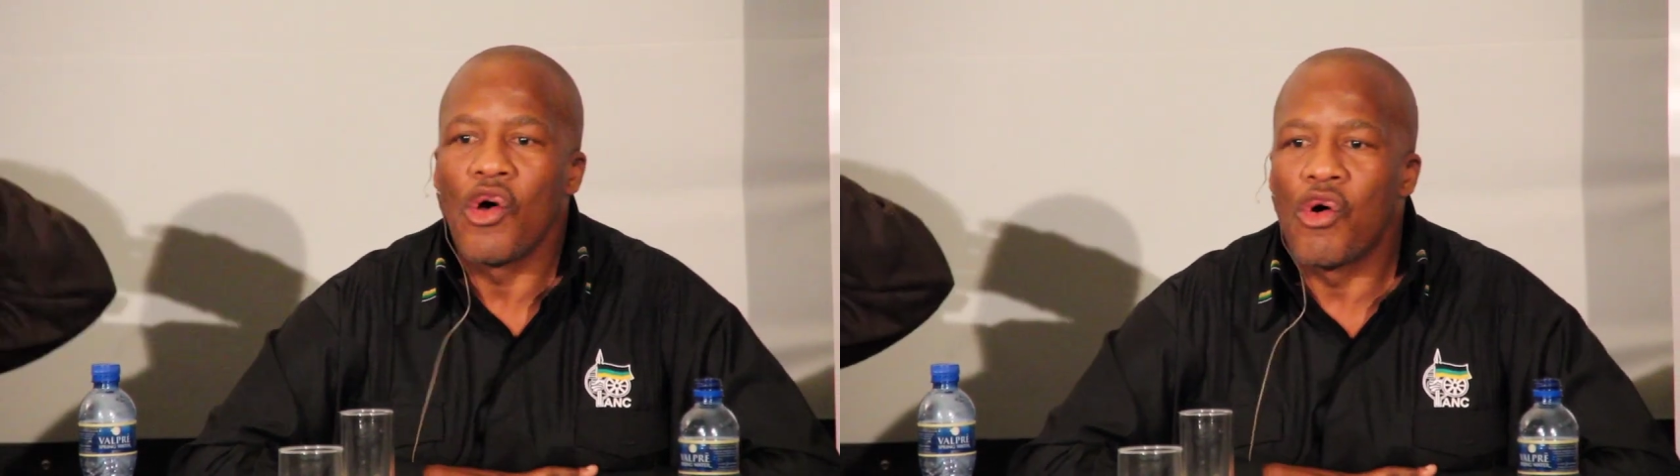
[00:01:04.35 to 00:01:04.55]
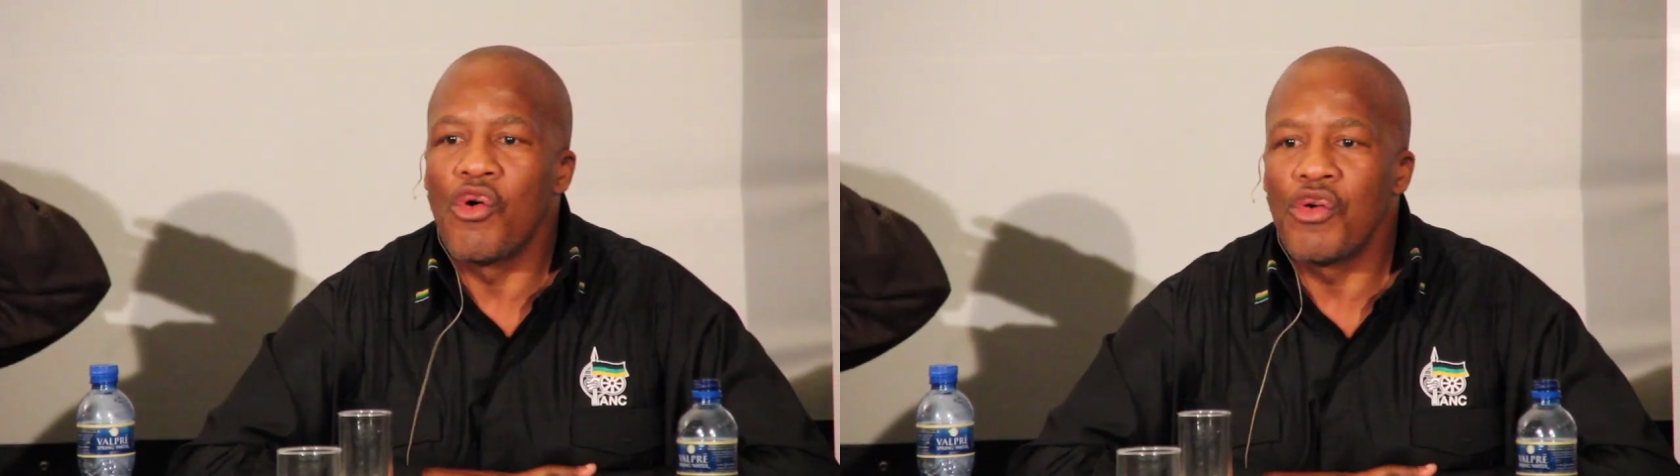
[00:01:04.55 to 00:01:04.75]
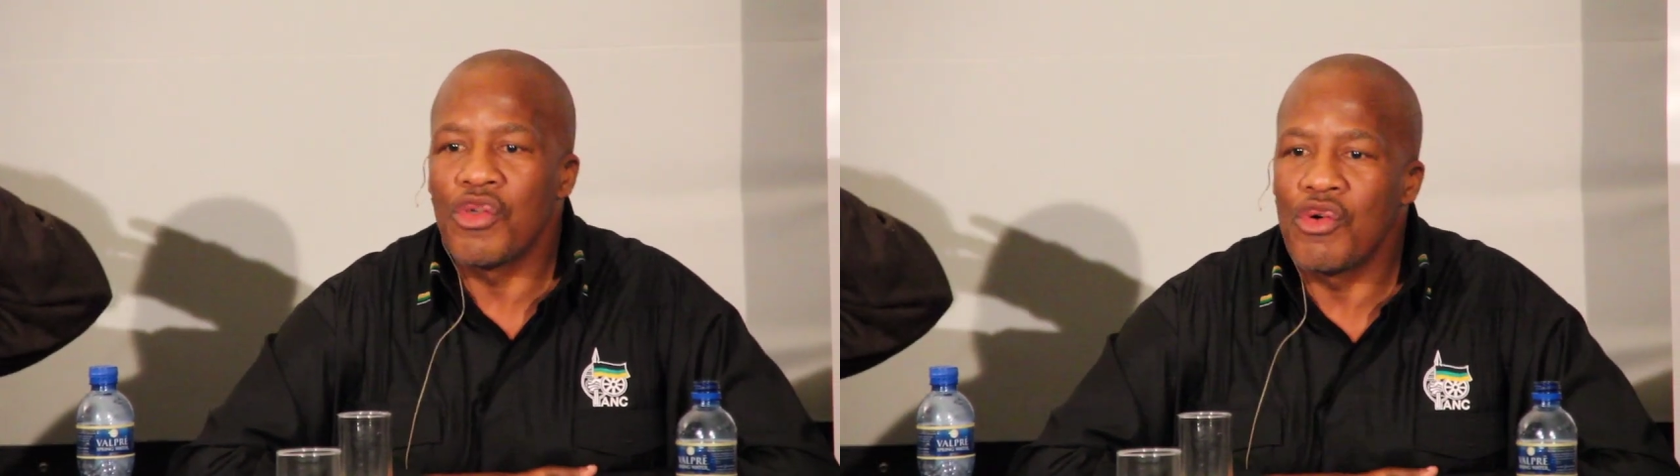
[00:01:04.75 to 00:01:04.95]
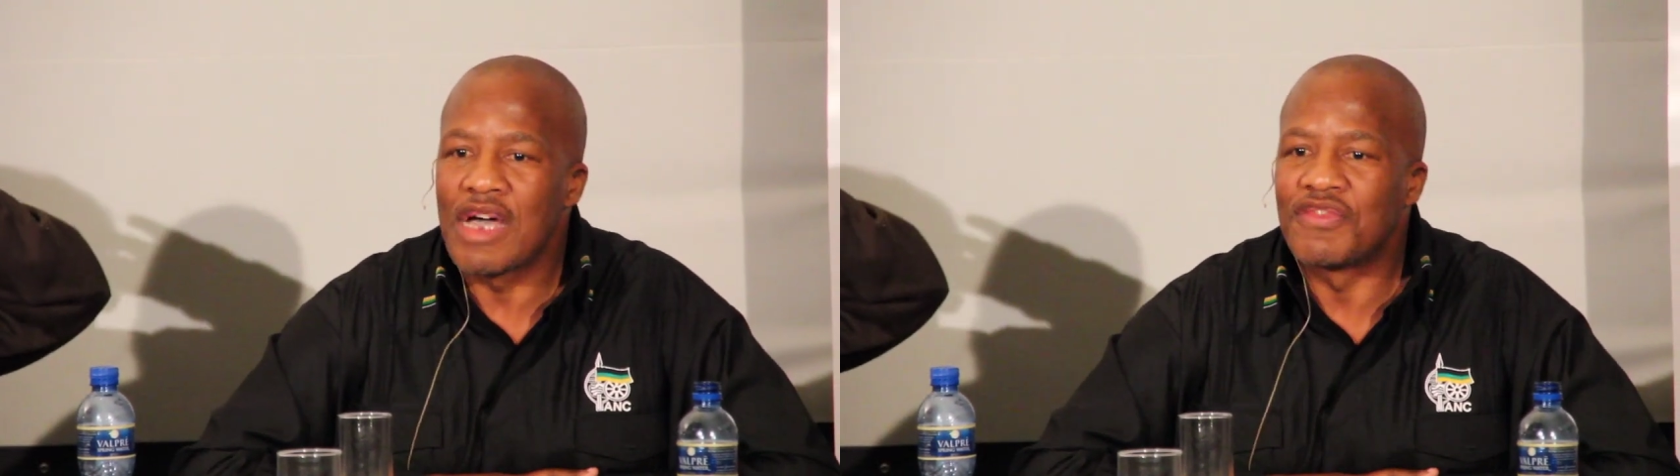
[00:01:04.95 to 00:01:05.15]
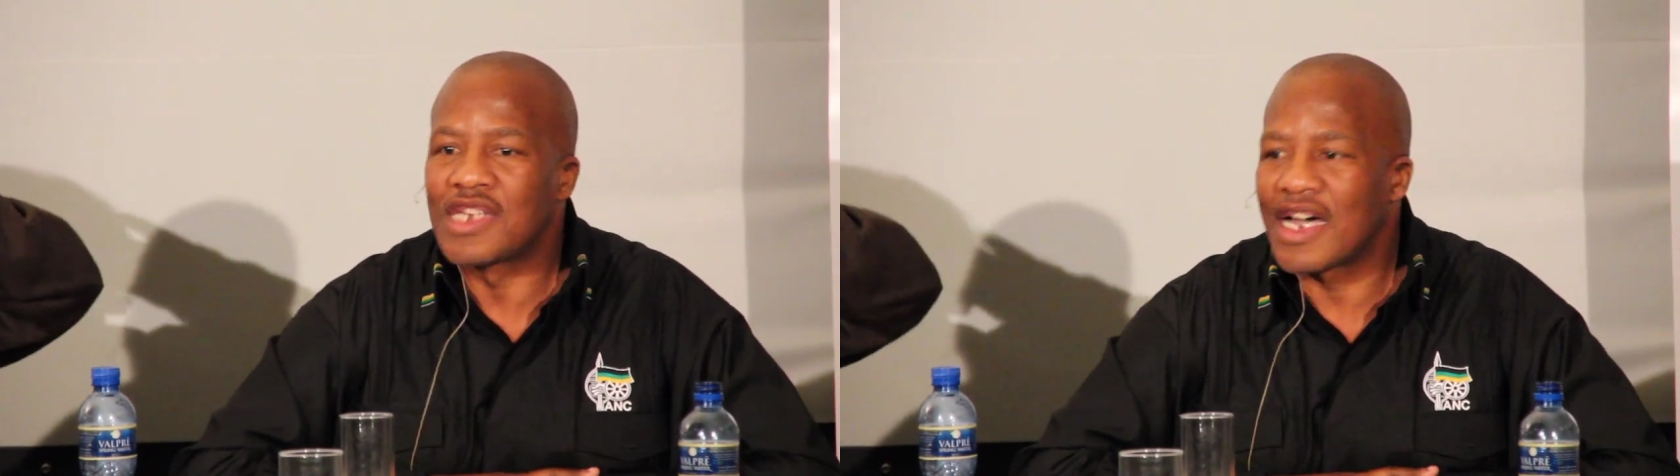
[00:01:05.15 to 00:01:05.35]
who you
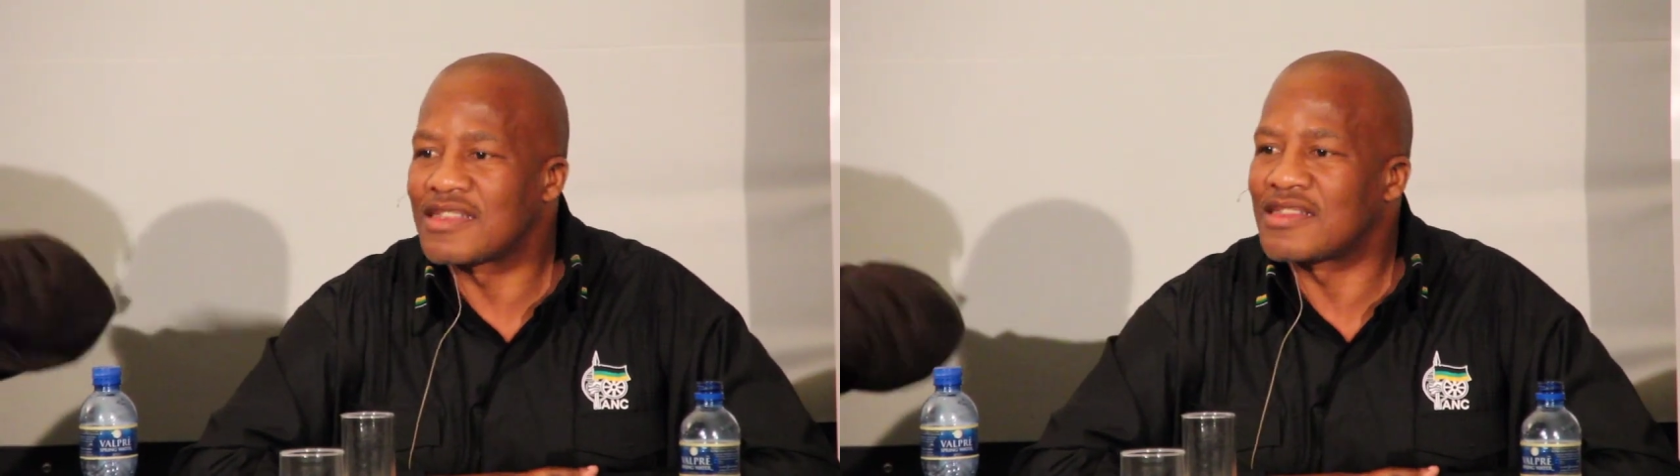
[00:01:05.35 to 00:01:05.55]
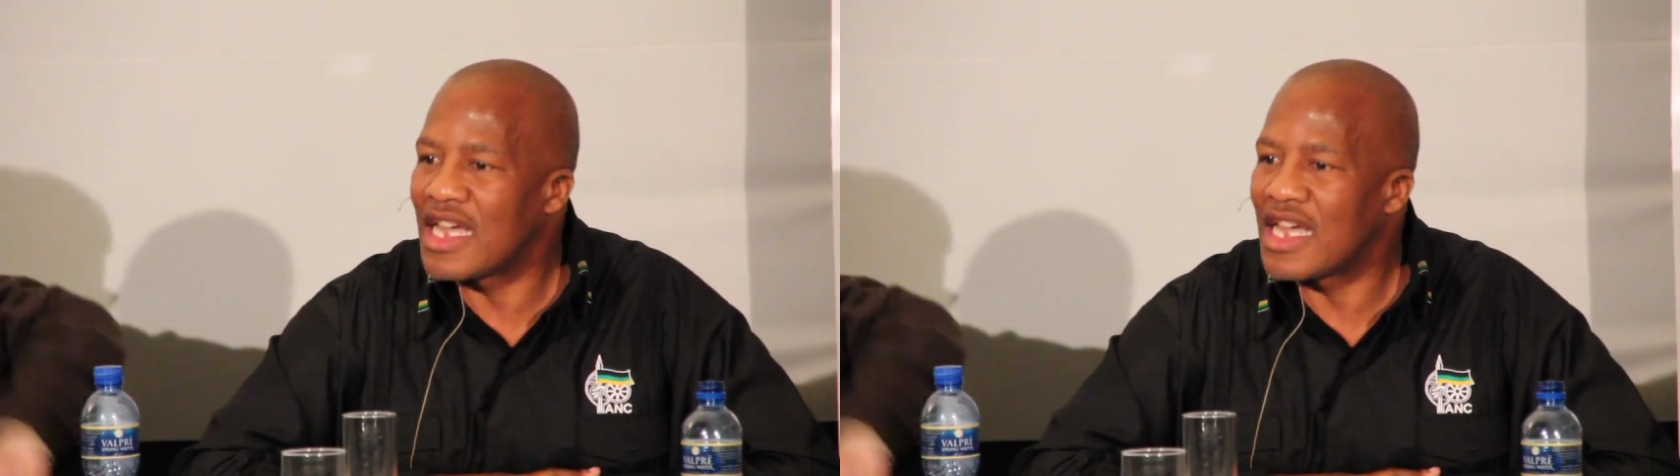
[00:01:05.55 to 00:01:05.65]
have just